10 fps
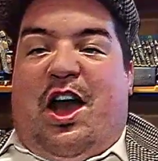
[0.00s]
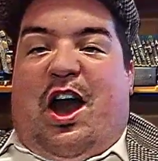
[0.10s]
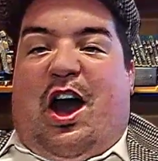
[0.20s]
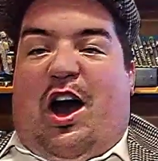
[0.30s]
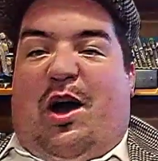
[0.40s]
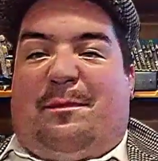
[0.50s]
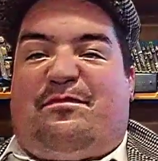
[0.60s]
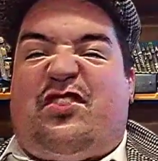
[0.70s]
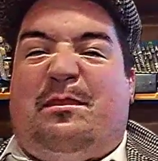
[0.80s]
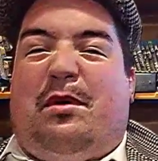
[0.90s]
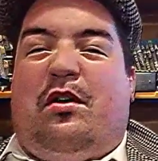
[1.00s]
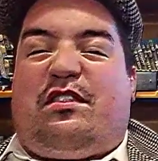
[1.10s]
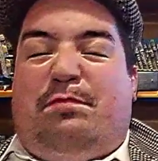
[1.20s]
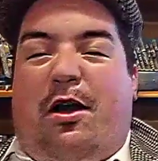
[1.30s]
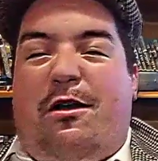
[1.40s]
For the
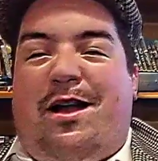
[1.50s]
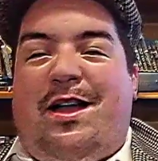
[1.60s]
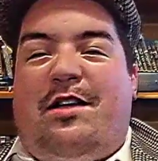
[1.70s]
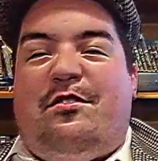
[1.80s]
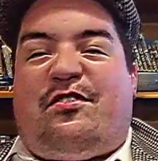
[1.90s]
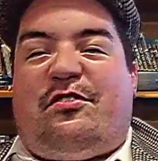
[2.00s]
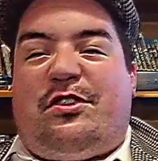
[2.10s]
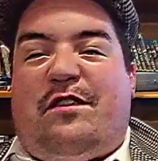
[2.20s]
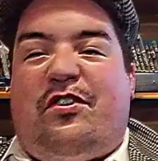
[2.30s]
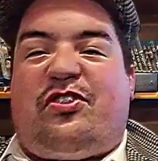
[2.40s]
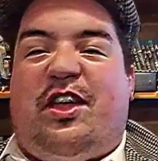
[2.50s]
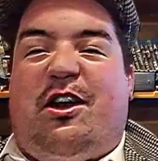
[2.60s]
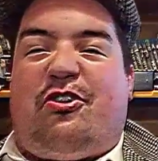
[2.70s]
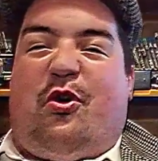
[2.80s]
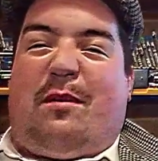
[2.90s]
most part, I understood
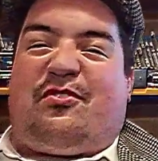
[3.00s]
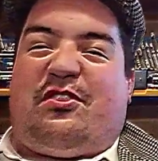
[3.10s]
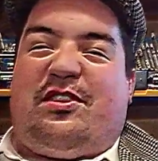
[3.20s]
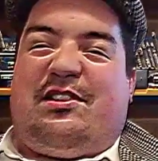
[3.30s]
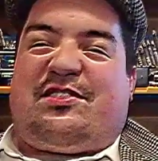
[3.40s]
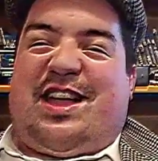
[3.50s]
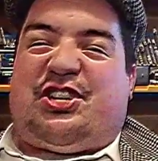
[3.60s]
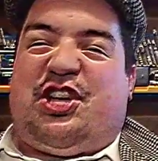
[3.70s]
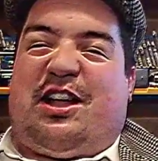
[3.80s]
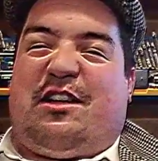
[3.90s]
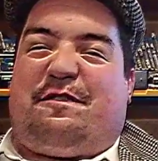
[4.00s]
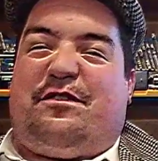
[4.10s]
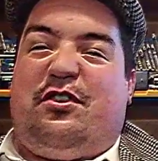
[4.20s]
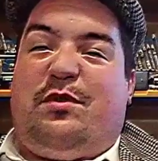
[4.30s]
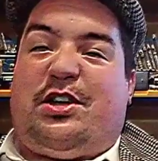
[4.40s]
everything, although I was a little sketchy on a
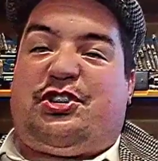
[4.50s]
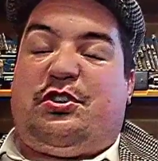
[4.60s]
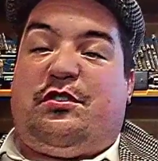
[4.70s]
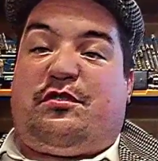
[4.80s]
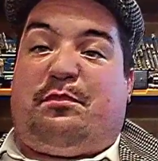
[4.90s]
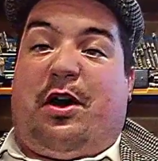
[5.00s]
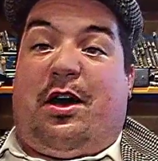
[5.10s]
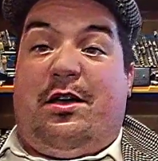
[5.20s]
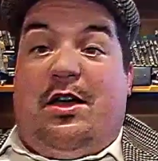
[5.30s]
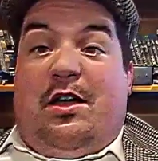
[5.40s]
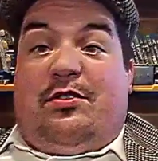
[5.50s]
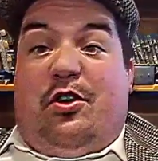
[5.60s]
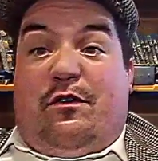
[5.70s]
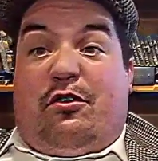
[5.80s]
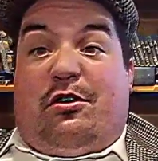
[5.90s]
few issues, but the
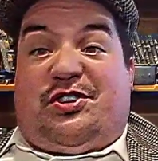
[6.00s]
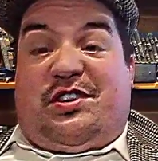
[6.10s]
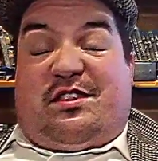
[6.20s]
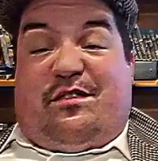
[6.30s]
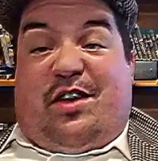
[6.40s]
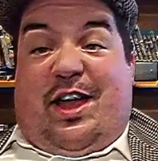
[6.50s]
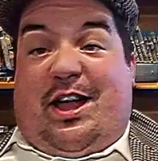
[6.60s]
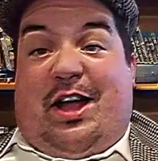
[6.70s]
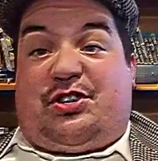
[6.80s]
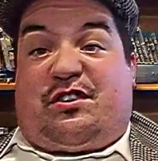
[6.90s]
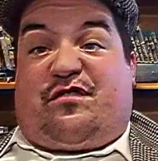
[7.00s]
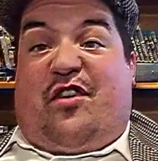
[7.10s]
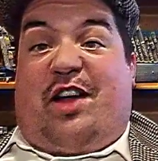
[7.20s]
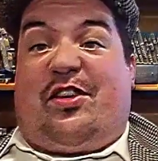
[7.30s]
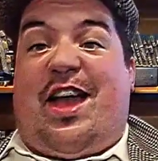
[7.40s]
overall gist of it I got just
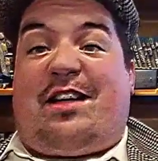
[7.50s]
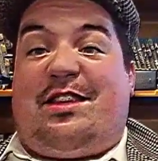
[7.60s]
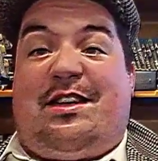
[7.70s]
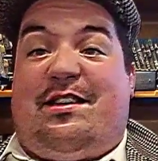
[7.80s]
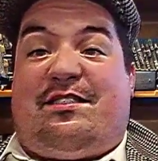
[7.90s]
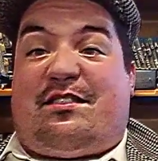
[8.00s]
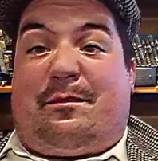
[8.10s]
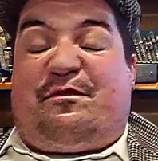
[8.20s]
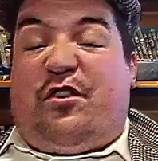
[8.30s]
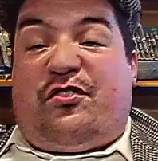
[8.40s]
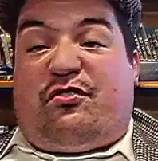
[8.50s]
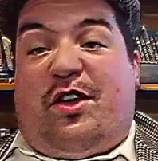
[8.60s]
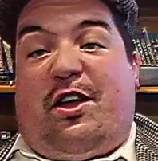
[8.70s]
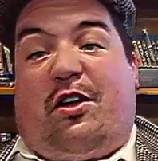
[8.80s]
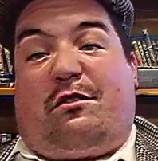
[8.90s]
fine. The acting is first
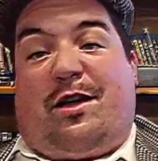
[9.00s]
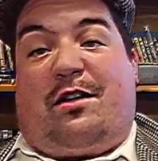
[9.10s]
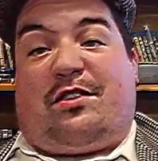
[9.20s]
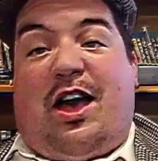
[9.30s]
rate all around.